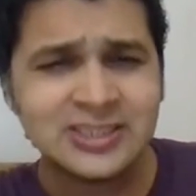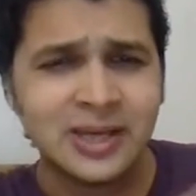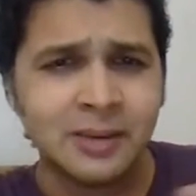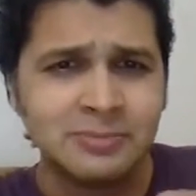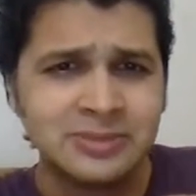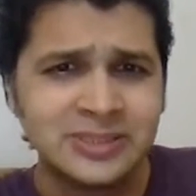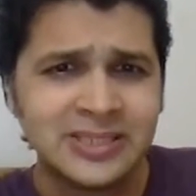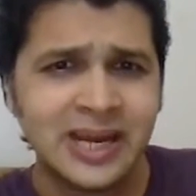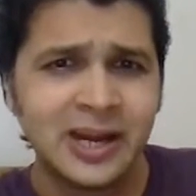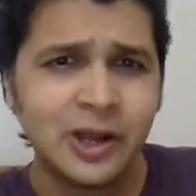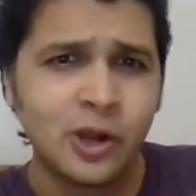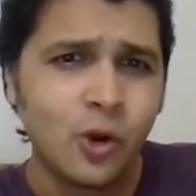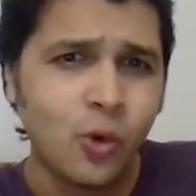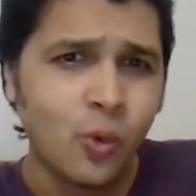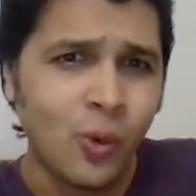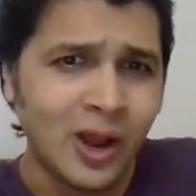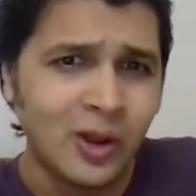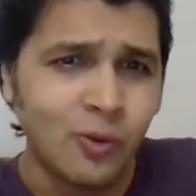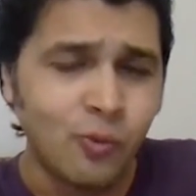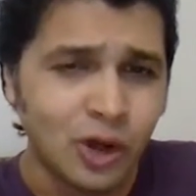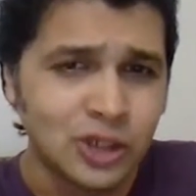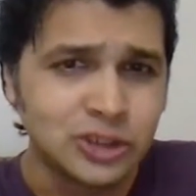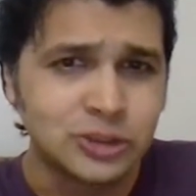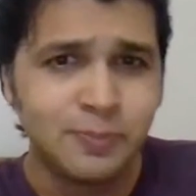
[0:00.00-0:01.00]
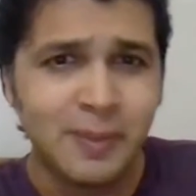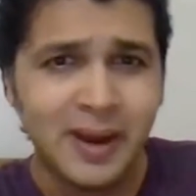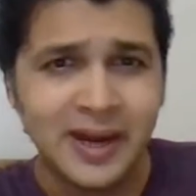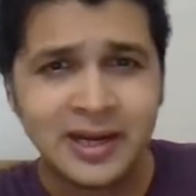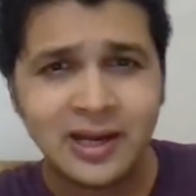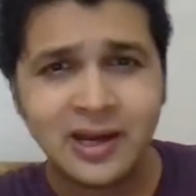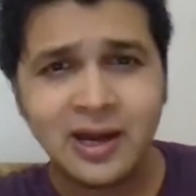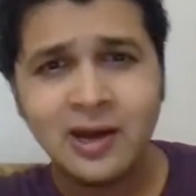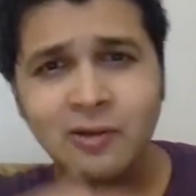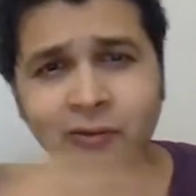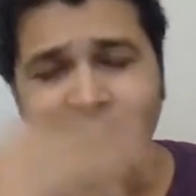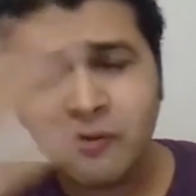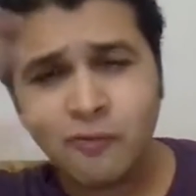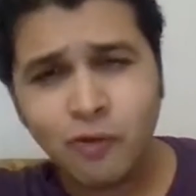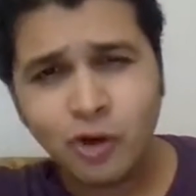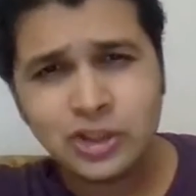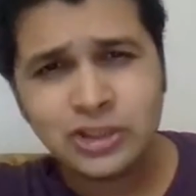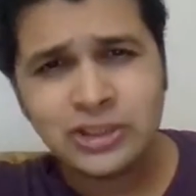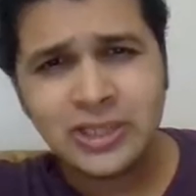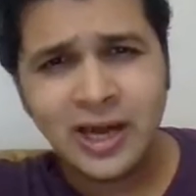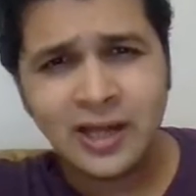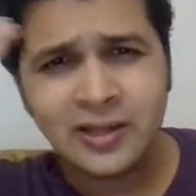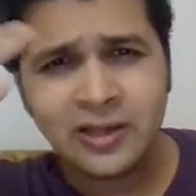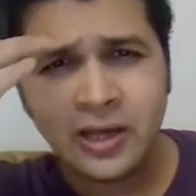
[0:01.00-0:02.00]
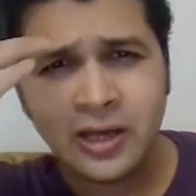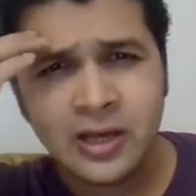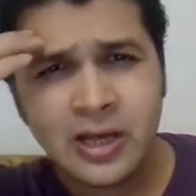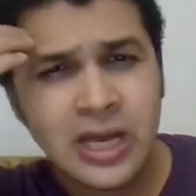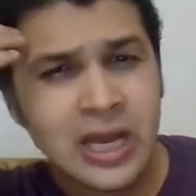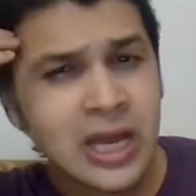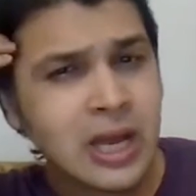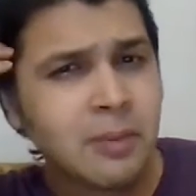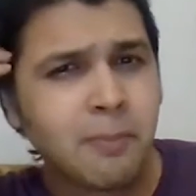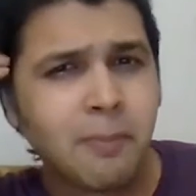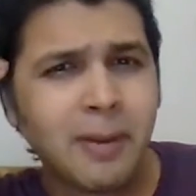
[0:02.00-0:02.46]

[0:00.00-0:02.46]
Some said, one was better, one was the other,